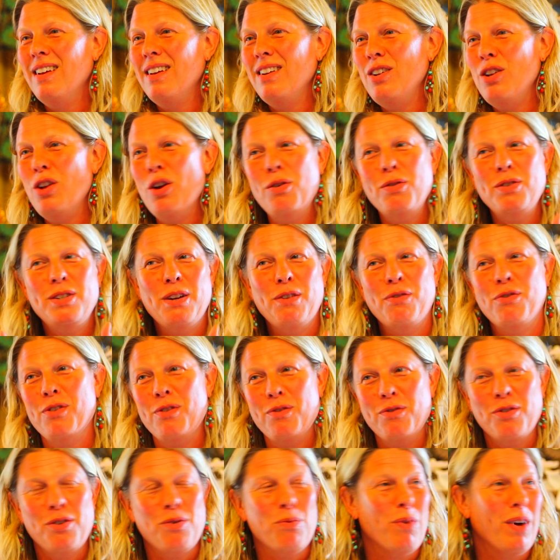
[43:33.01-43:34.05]
no
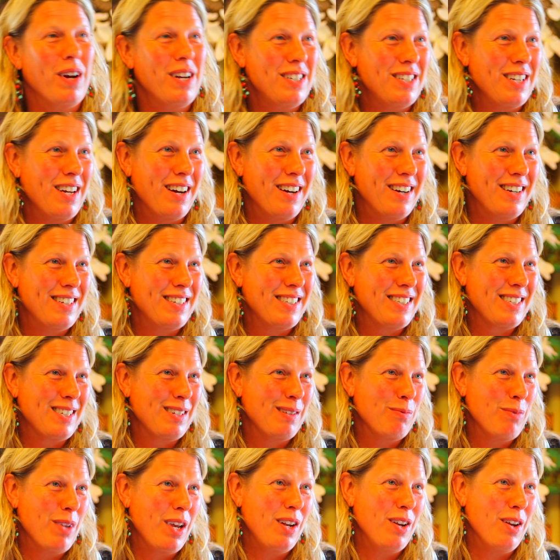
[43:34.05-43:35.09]
different from white Tara's
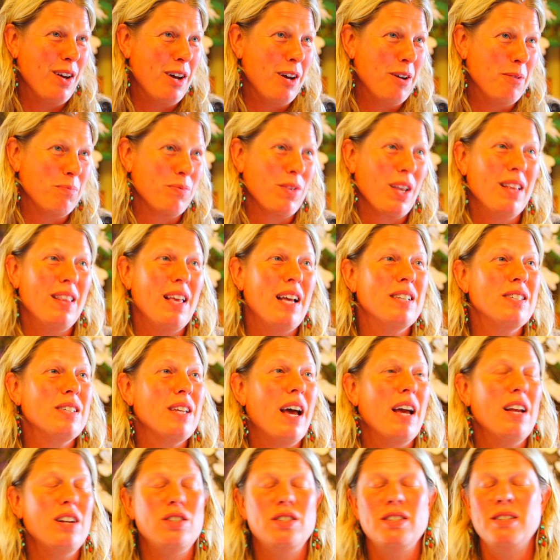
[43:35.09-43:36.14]
at all. And
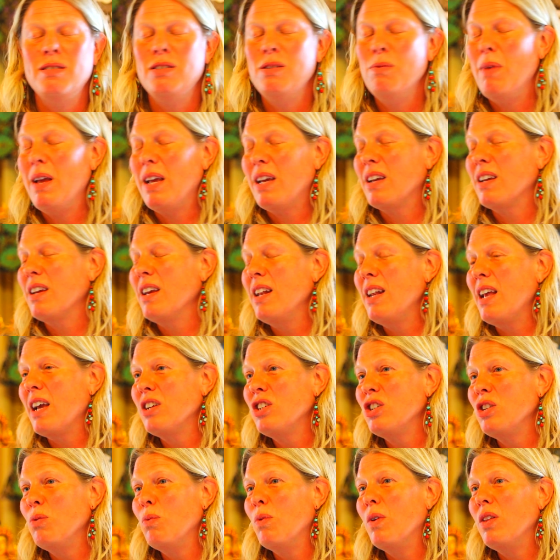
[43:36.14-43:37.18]
I make a
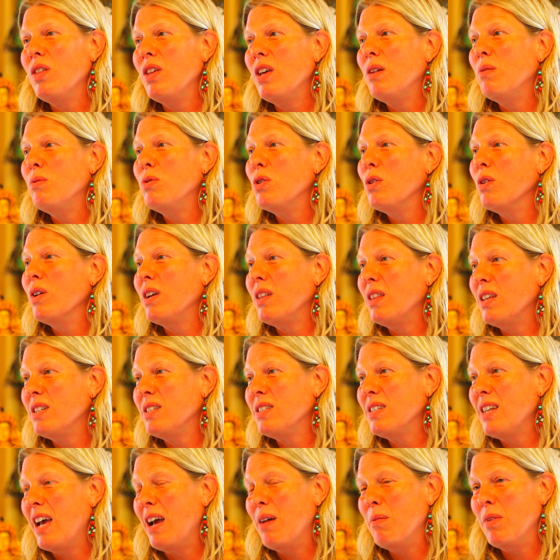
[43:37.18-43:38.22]
connection with him during this
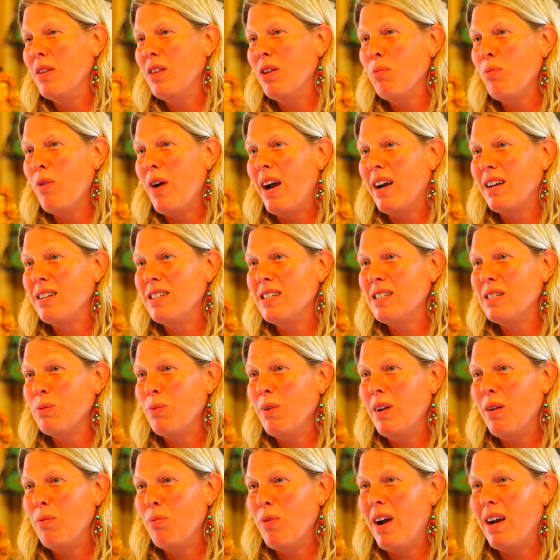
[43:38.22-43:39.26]
time in the practice
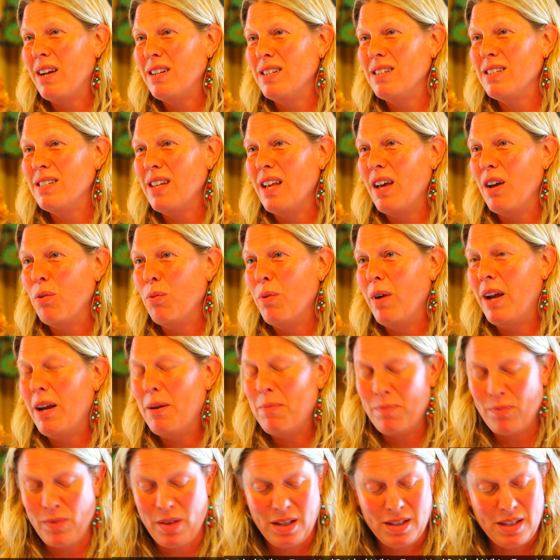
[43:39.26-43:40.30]
when I practice that way,
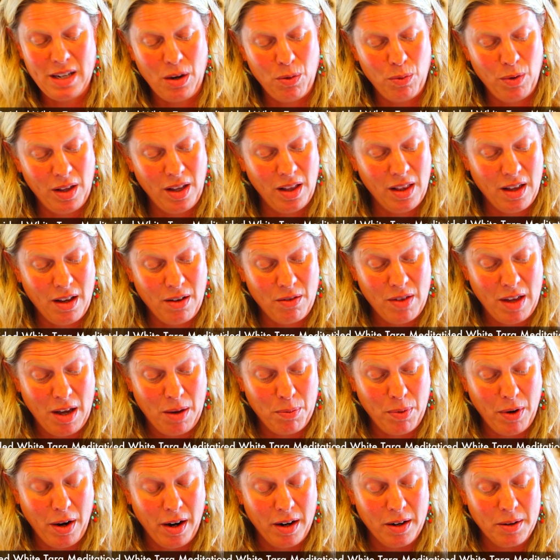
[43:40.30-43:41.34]
because I really love that
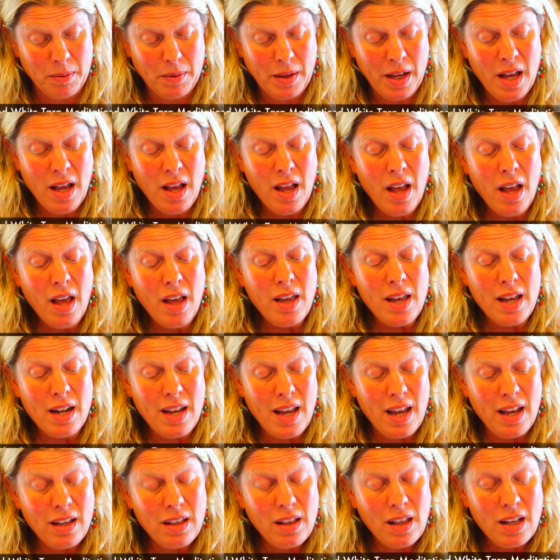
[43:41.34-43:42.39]
part. In
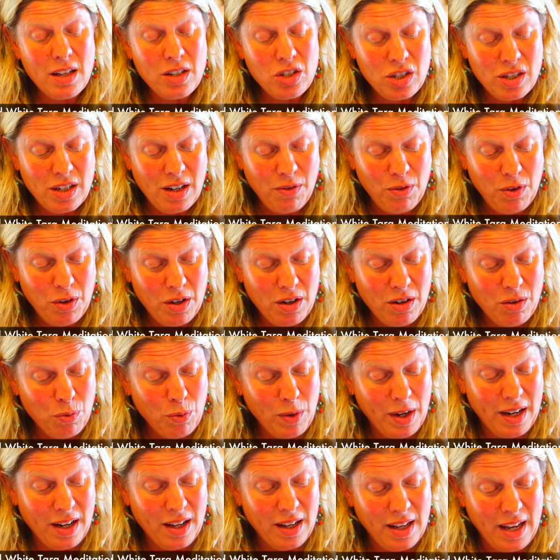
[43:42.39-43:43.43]
English, if you didn't
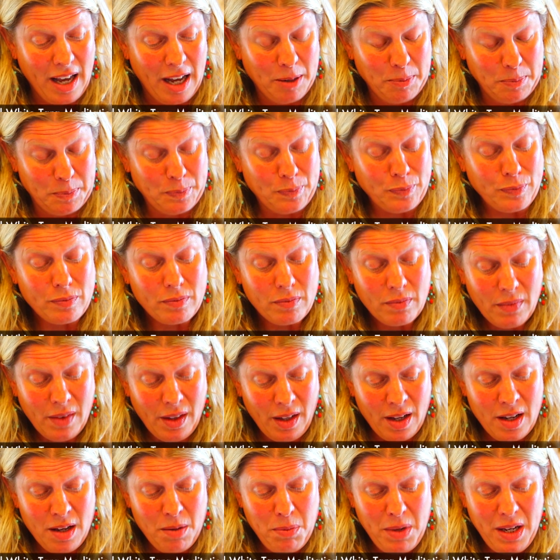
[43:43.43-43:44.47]
read it yet,
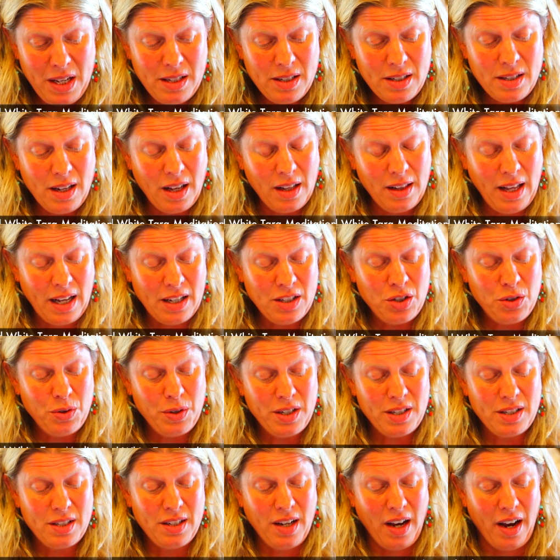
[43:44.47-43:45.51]
it means
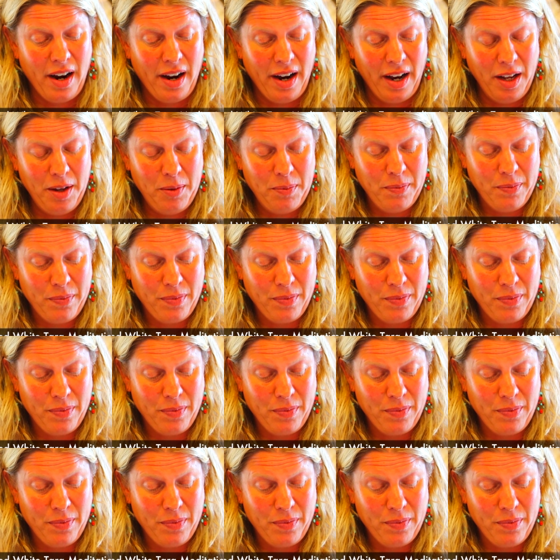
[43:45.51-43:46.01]
illustrious Tara,